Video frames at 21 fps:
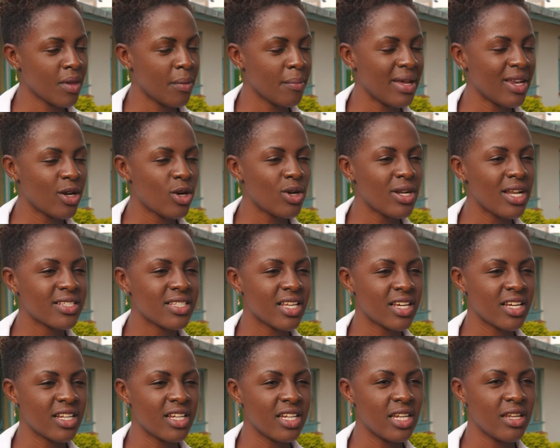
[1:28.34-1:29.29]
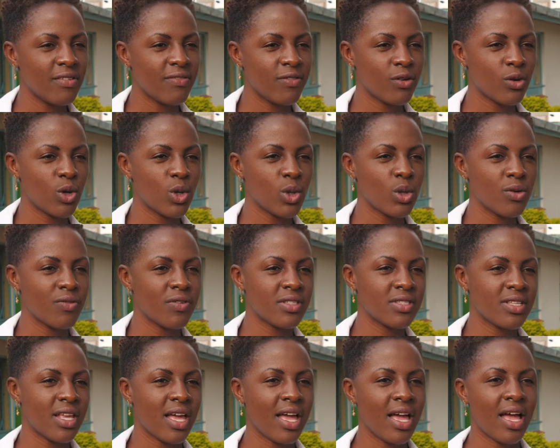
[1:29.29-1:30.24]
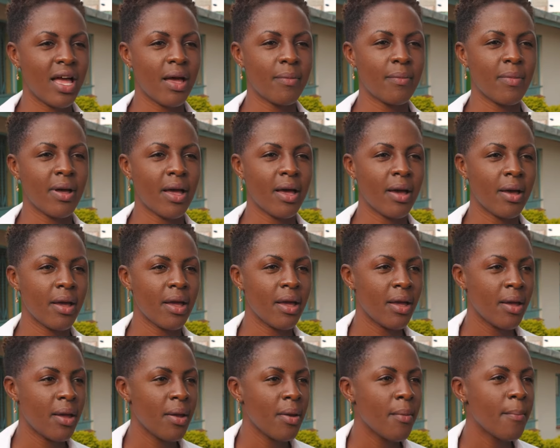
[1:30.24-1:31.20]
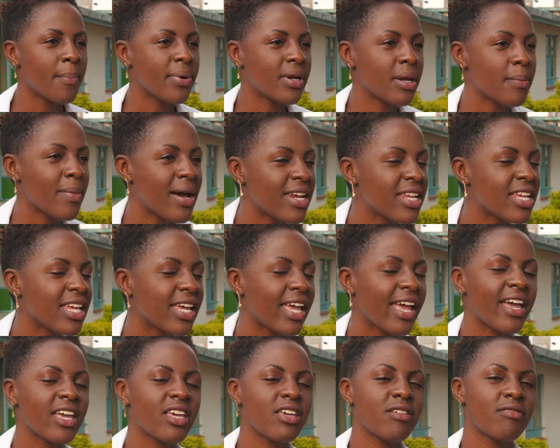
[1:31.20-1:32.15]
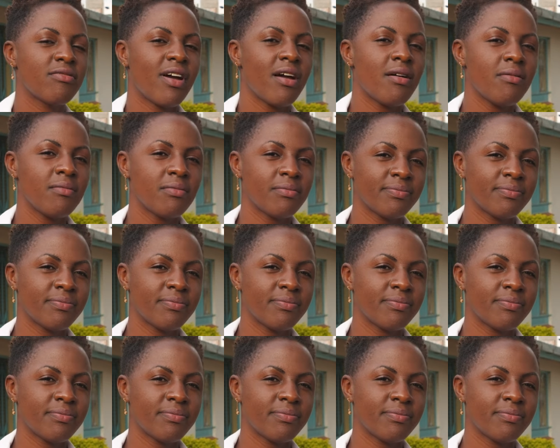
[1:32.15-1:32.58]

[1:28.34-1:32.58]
My role as a clinical officer, I'm a primary caregiver.